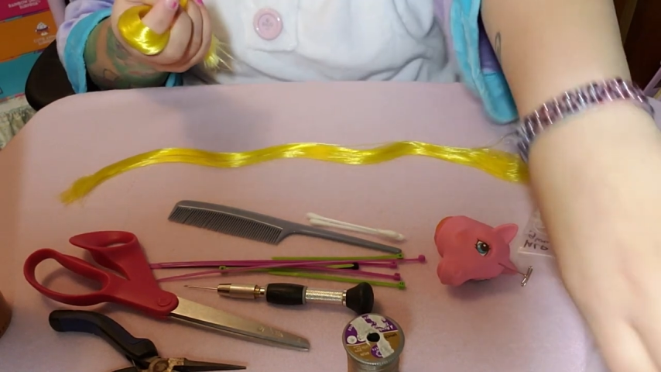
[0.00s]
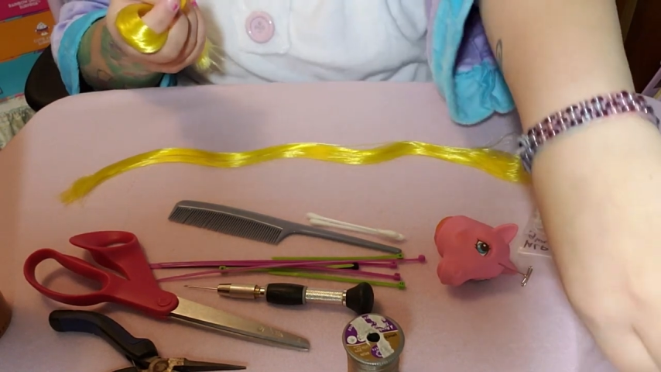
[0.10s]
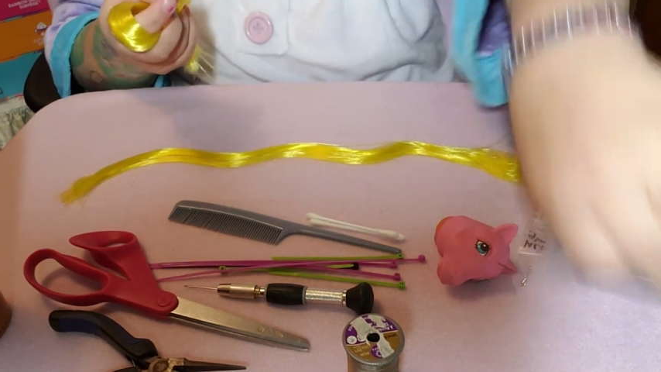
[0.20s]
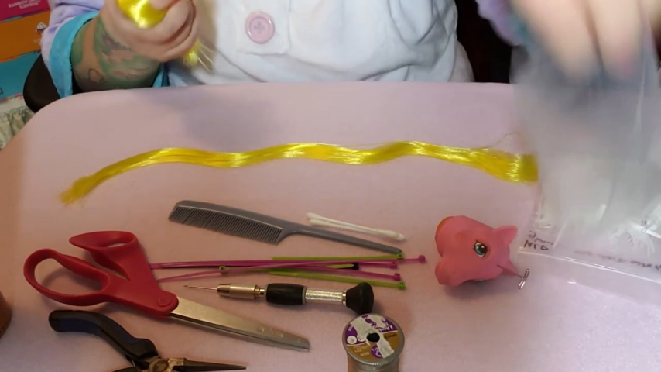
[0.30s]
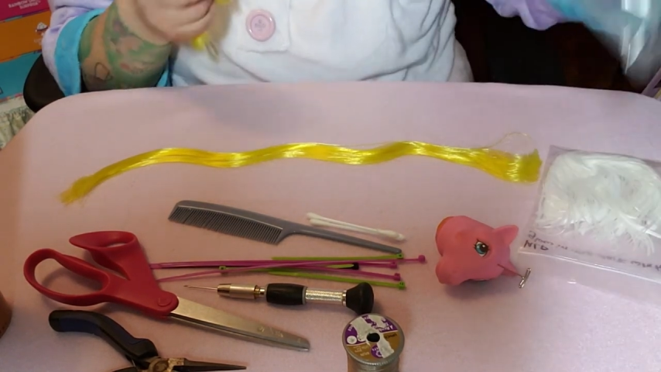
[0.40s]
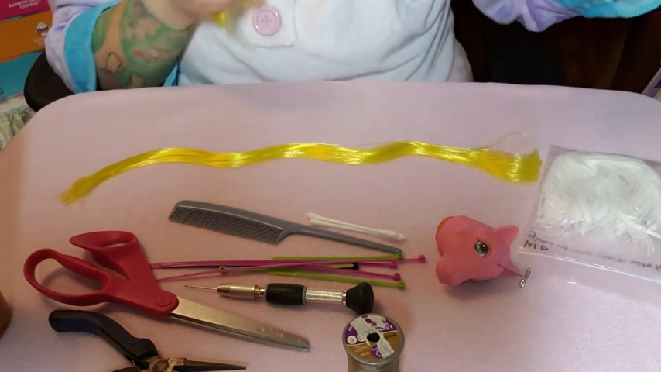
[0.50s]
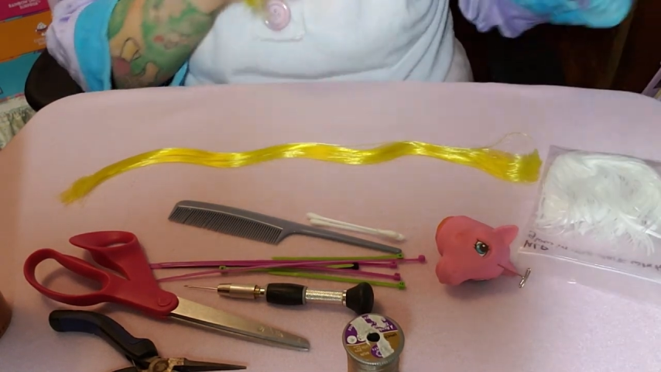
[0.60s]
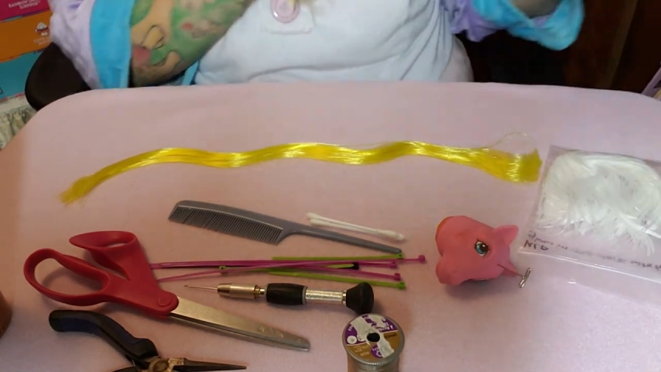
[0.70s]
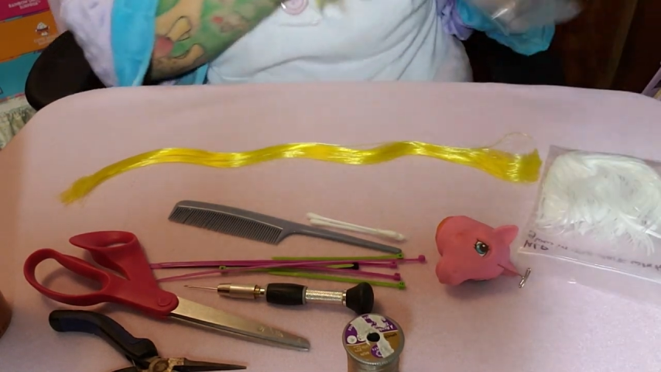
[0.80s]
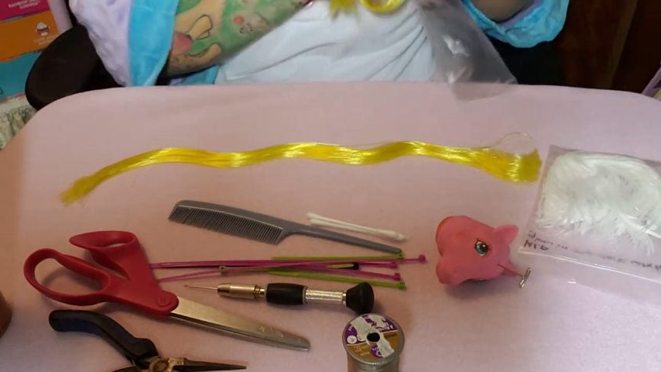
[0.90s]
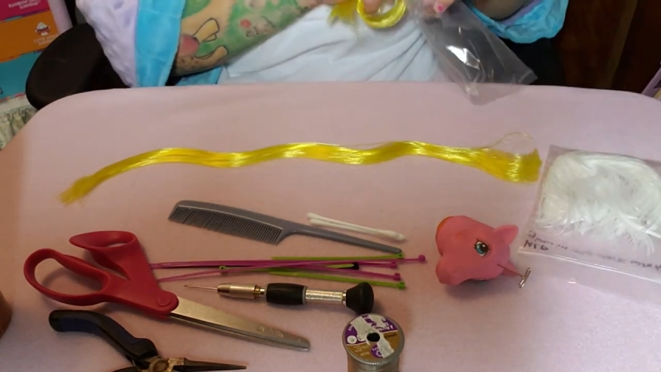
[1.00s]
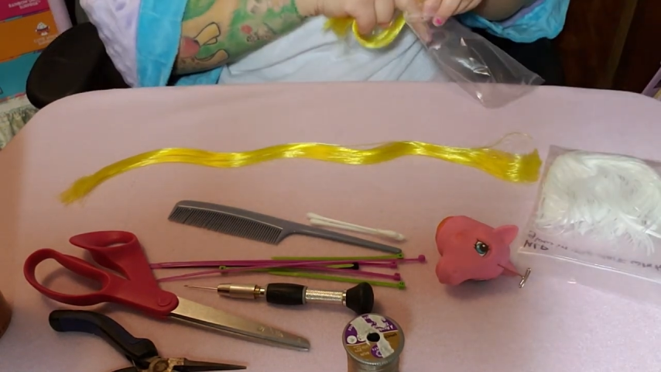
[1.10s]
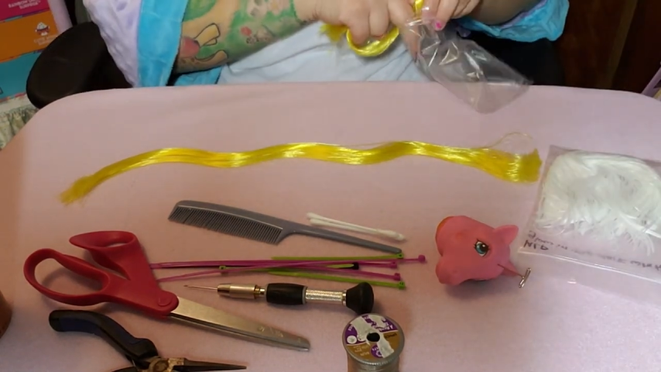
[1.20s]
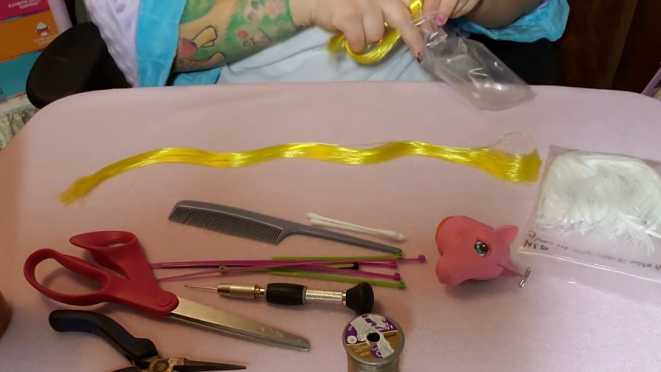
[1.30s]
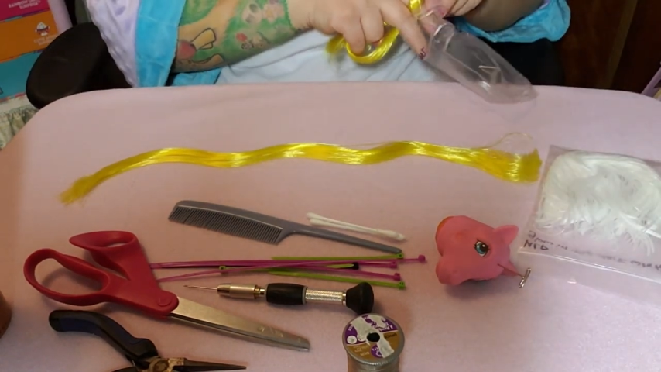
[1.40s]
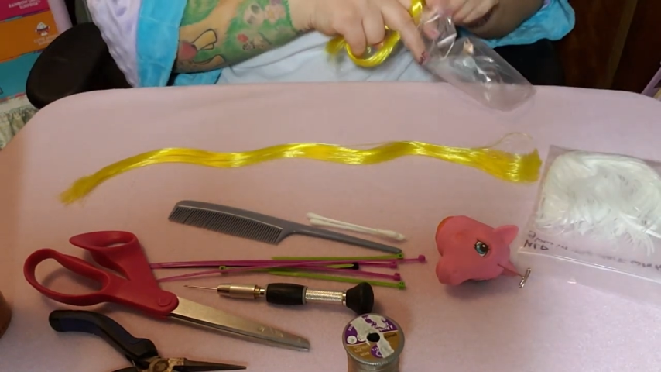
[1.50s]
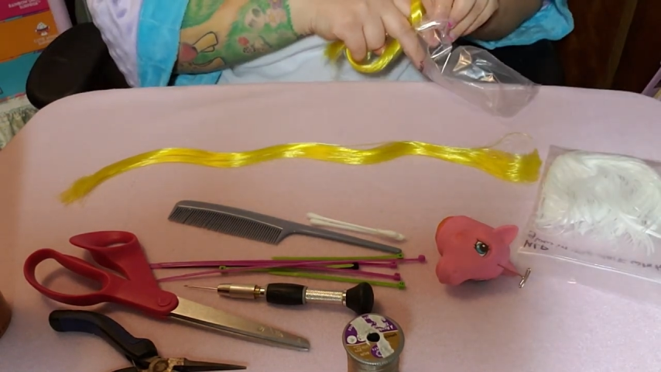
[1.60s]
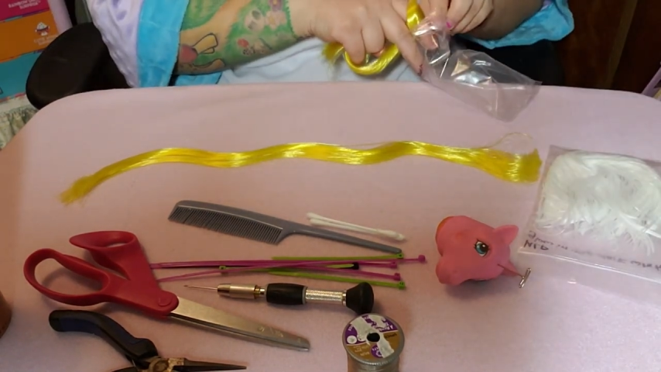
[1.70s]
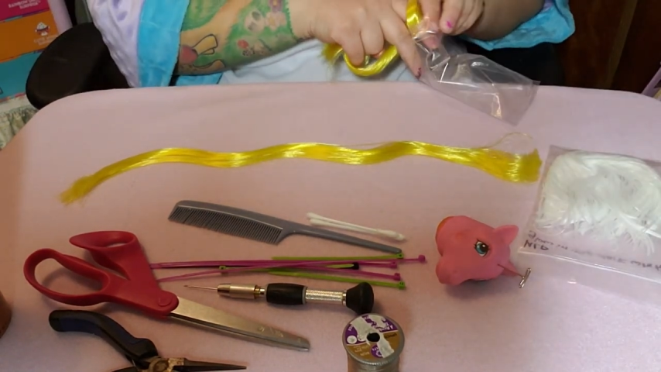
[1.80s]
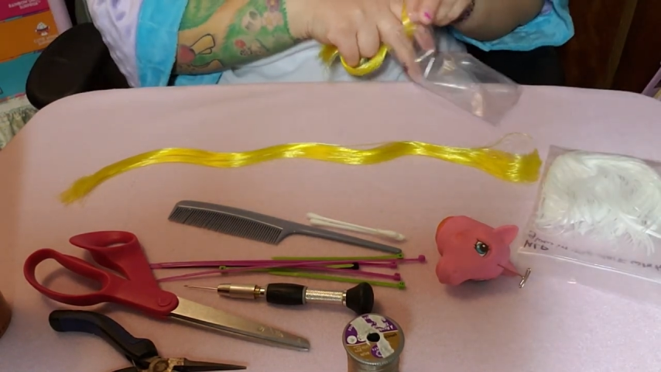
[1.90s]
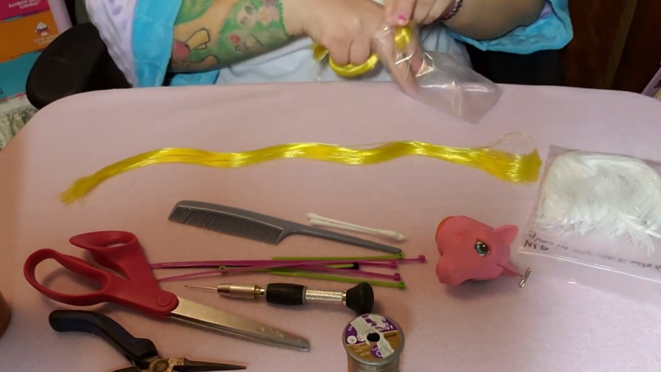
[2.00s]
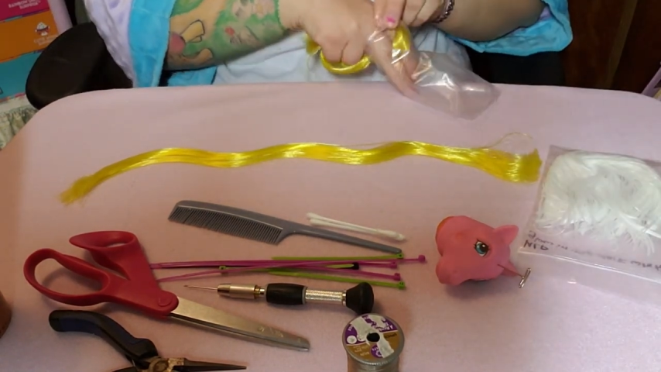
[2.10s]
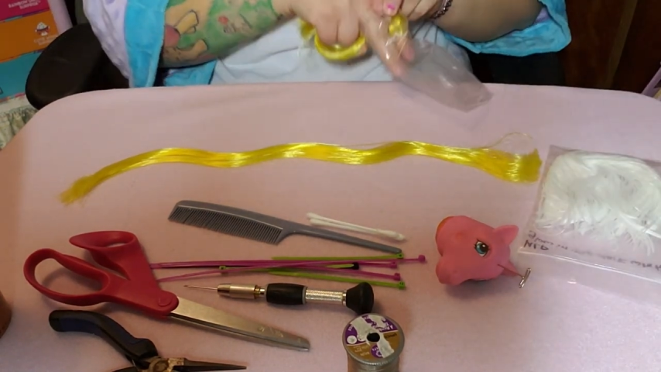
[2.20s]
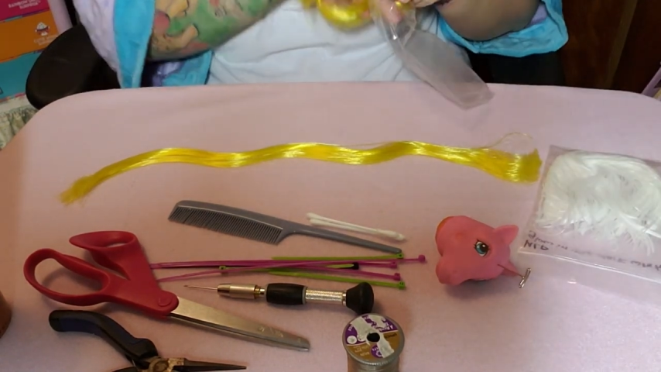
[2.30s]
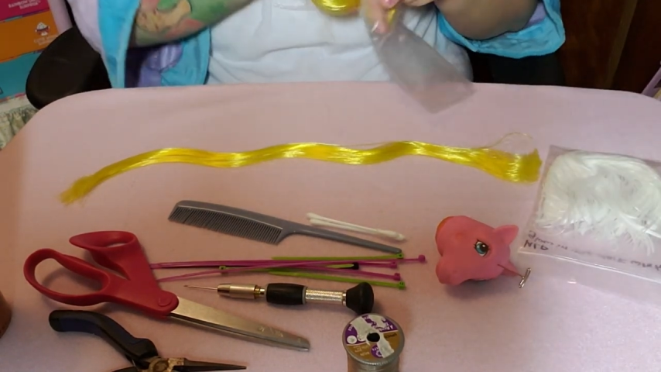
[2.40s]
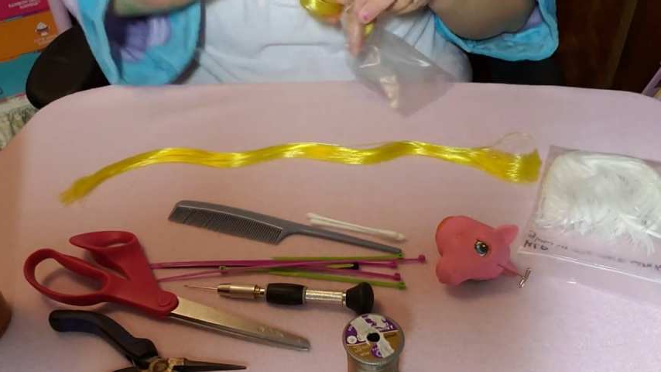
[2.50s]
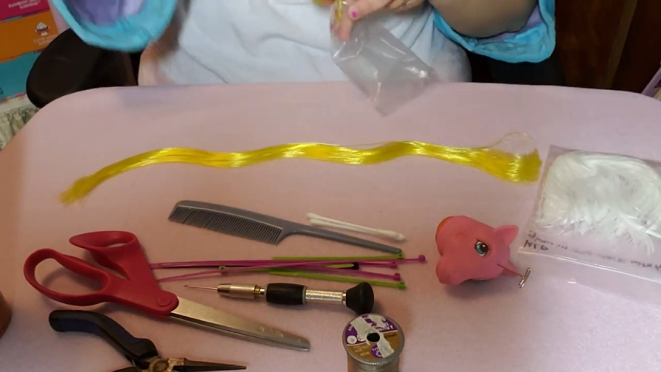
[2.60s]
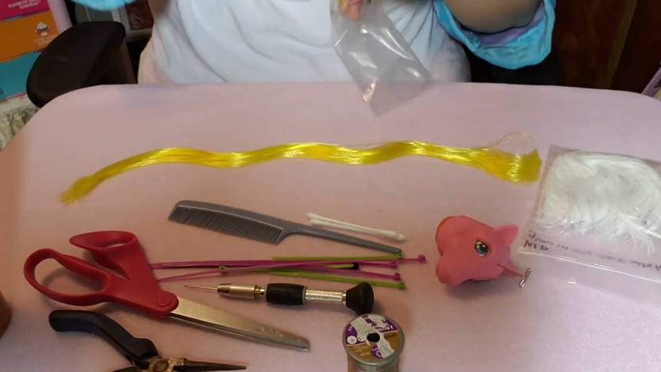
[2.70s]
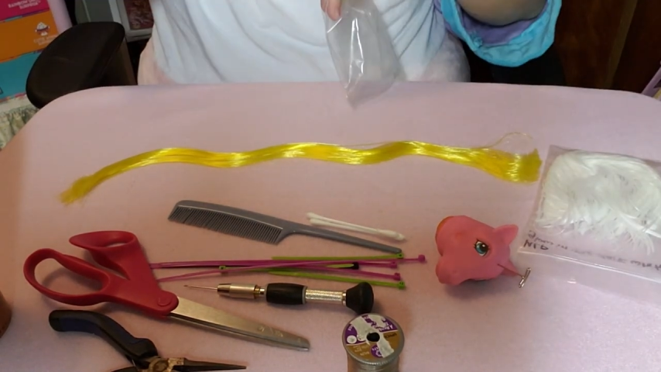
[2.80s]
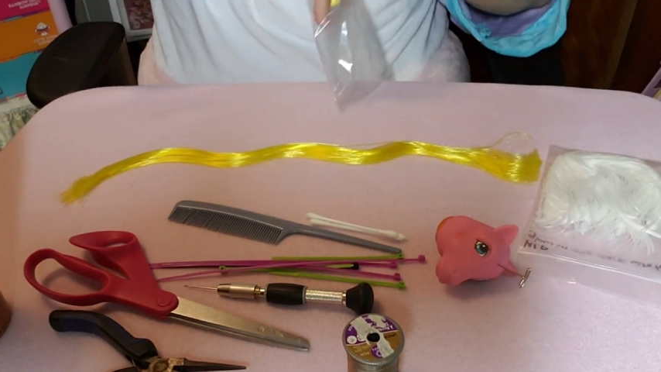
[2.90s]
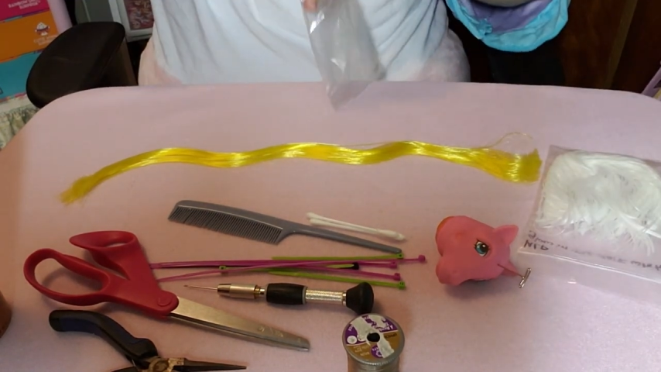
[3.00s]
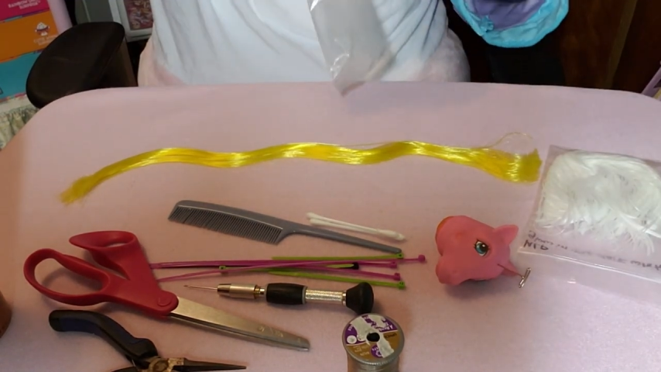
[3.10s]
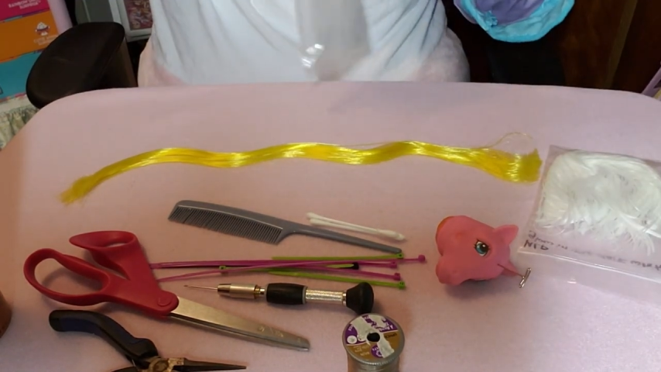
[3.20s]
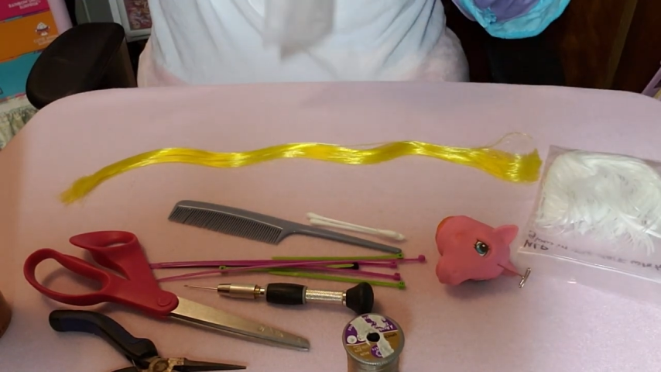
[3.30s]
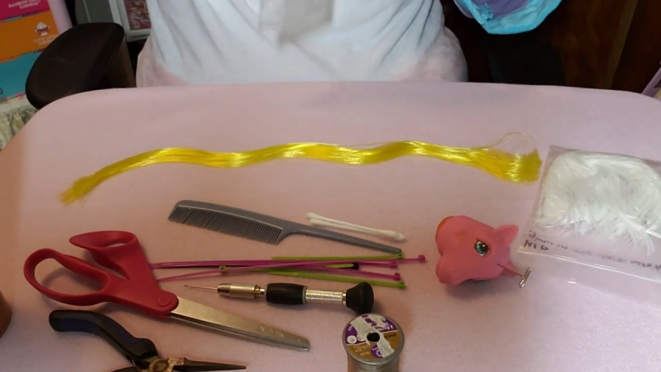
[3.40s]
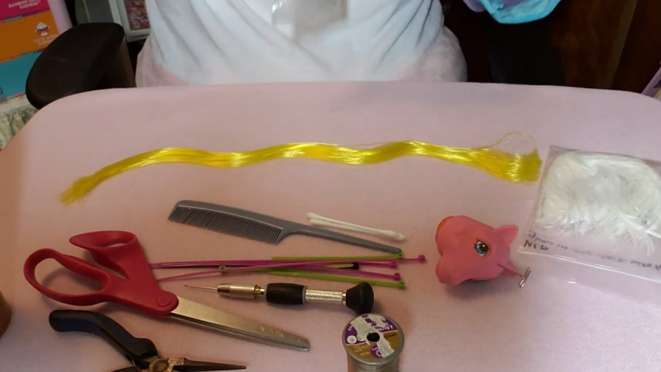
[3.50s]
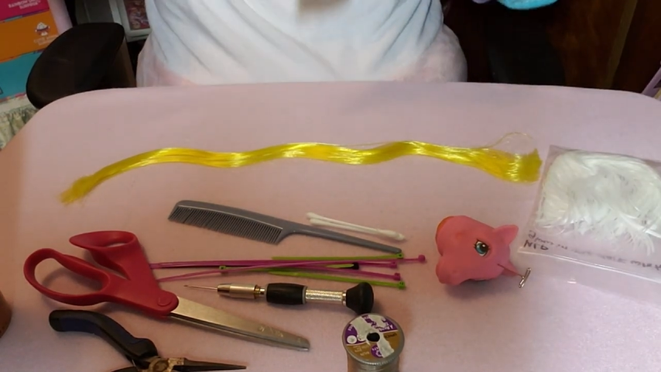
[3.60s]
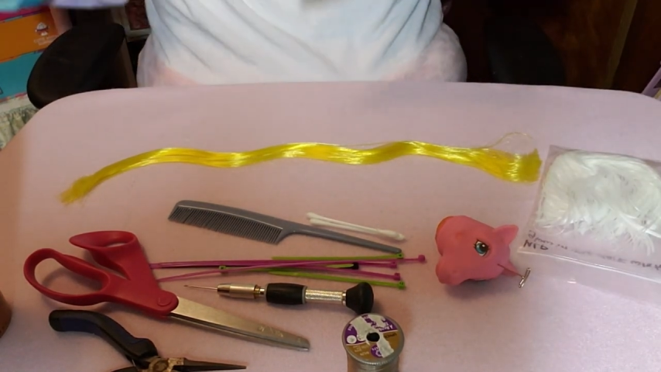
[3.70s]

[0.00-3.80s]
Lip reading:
(no speaker visible)